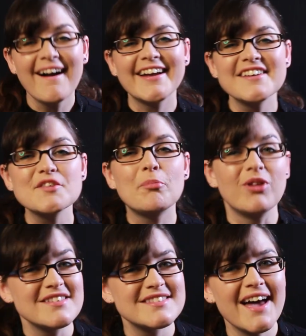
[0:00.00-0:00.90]
I guess the
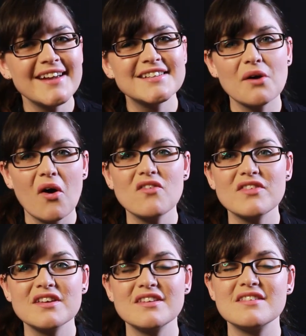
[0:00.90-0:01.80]
plus side to all
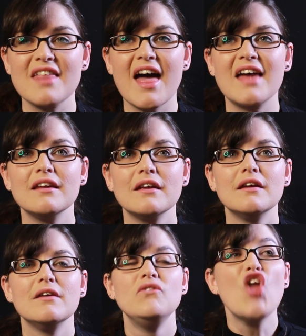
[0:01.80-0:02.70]
of this is that
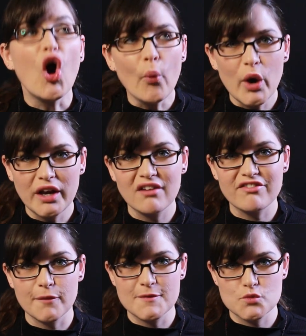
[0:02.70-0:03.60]
no one in
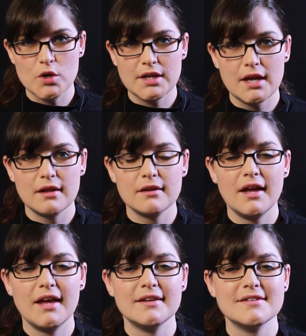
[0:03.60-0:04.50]
film is working.
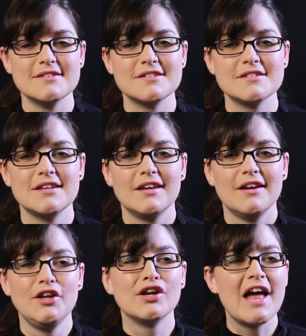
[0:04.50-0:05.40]
And
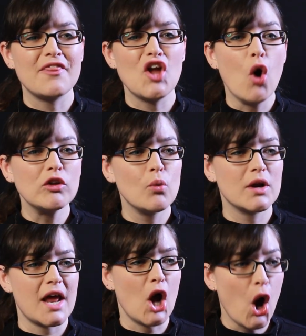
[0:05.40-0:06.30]
you're not the only
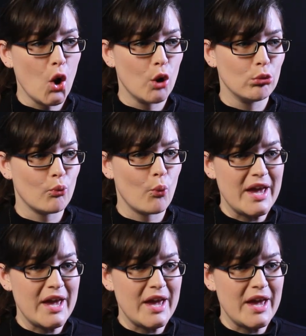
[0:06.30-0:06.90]
one at home